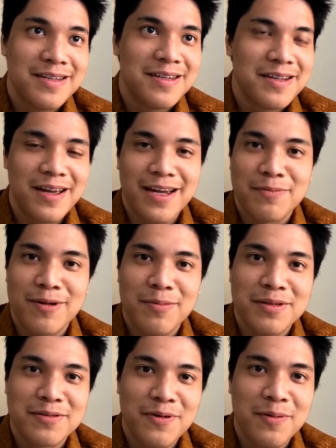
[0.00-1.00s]
like I
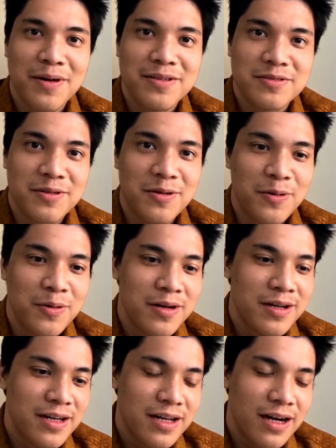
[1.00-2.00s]
promised four months ago.
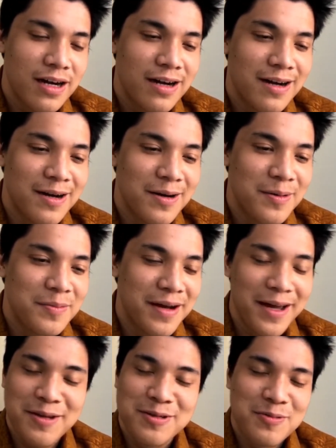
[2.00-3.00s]
Um,
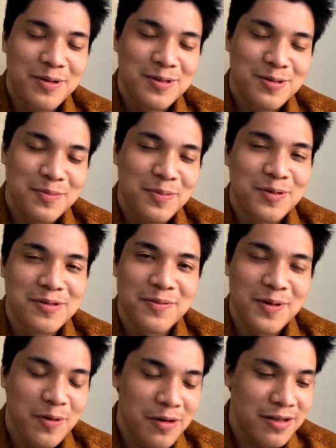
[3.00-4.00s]
I actually wanted to post a
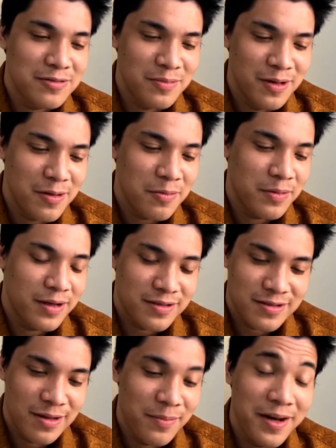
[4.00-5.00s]
video last month, but
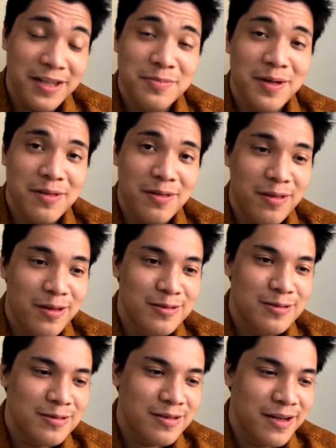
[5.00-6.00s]
some unexpected
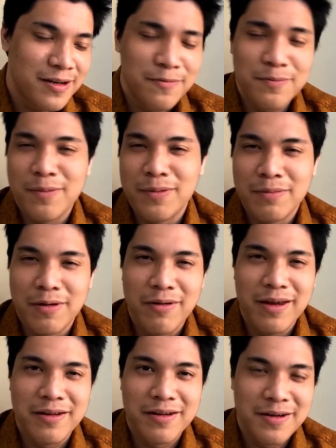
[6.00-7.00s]
things kind of pop on my
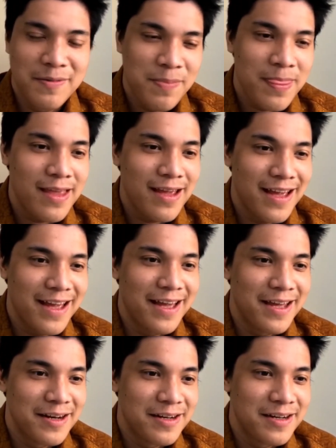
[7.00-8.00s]
radar.
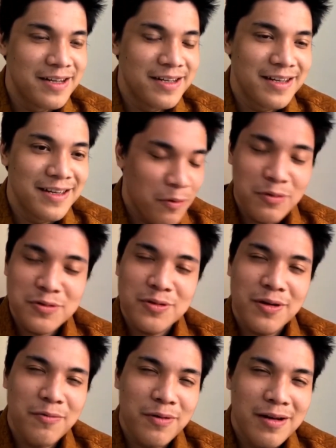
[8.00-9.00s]
And yeah, so I
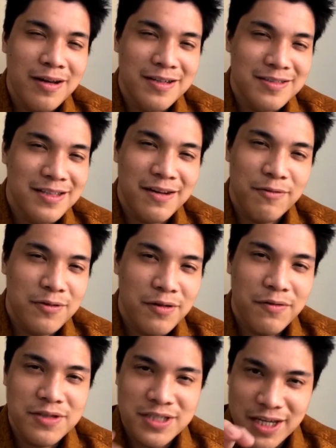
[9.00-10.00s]
realized that I should
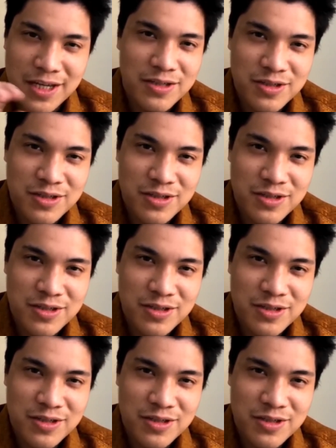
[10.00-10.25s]
have changed